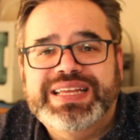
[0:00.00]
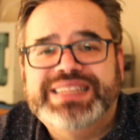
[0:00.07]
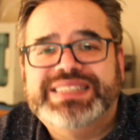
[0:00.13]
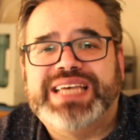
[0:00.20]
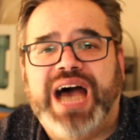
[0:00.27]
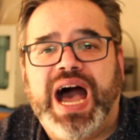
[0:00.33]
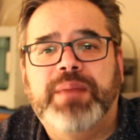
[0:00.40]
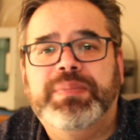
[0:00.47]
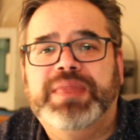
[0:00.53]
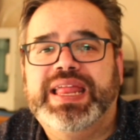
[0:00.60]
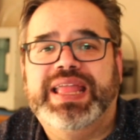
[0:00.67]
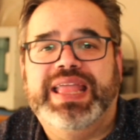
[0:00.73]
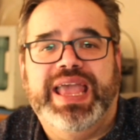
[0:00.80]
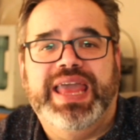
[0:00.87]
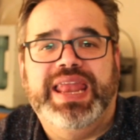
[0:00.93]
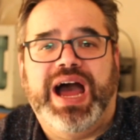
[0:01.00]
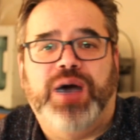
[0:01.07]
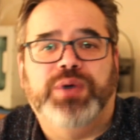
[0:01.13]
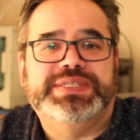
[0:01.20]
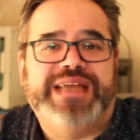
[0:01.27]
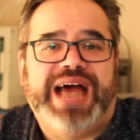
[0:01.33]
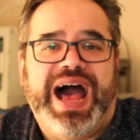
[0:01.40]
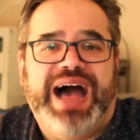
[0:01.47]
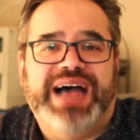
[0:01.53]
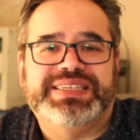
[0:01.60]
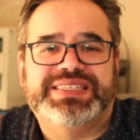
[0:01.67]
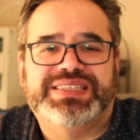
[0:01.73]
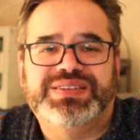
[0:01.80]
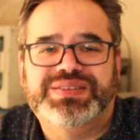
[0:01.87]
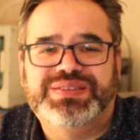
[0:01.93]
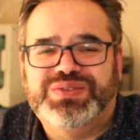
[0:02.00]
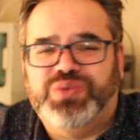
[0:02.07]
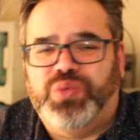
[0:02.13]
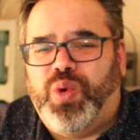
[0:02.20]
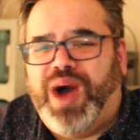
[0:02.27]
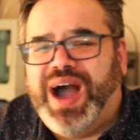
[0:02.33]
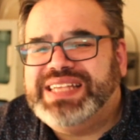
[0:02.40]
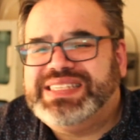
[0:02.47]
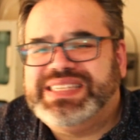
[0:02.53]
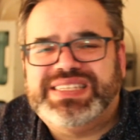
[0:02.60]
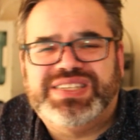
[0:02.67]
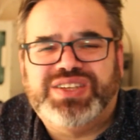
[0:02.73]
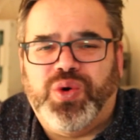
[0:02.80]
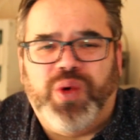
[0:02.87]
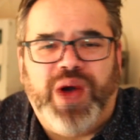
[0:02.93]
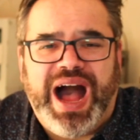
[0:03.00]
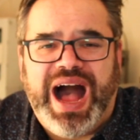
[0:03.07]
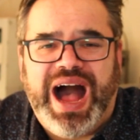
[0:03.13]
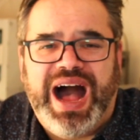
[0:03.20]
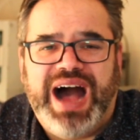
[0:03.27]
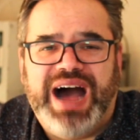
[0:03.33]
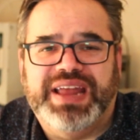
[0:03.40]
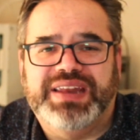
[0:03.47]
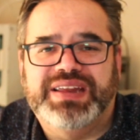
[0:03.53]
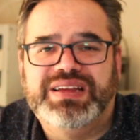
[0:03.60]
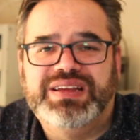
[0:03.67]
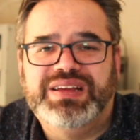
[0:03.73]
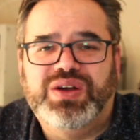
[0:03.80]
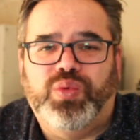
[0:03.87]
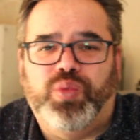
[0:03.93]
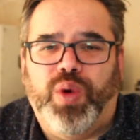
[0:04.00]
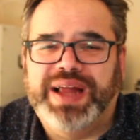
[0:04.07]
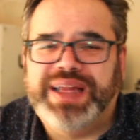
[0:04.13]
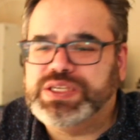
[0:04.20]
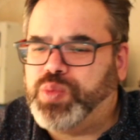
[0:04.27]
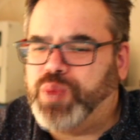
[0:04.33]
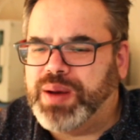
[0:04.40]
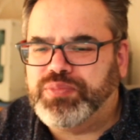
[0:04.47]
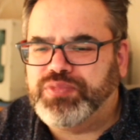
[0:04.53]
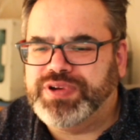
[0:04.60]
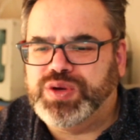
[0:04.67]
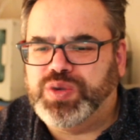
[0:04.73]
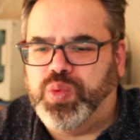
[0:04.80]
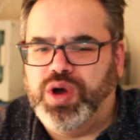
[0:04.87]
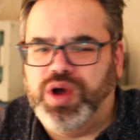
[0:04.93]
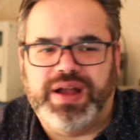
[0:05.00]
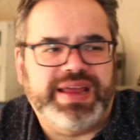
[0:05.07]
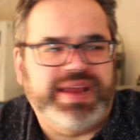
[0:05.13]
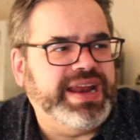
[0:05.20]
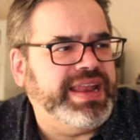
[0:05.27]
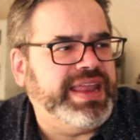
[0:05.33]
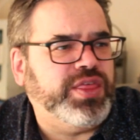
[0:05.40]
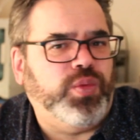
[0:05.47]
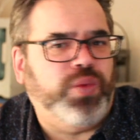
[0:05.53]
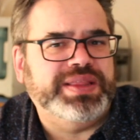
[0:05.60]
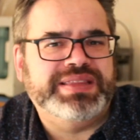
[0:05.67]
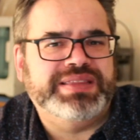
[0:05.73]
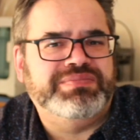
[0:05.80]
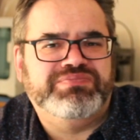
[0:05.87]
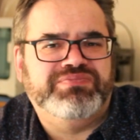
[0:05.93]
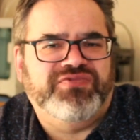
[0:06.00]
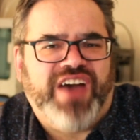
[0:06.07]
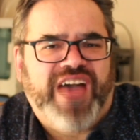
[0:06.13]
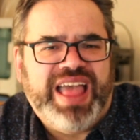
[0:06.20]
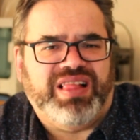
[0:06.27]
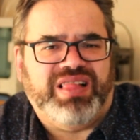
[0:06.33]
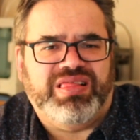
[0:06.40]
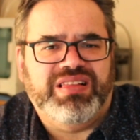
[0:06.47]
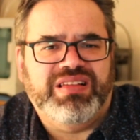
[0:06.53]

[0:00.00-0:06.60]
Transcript: Time and again, I was asked, why is this so hard? Why does one print work and another one fail?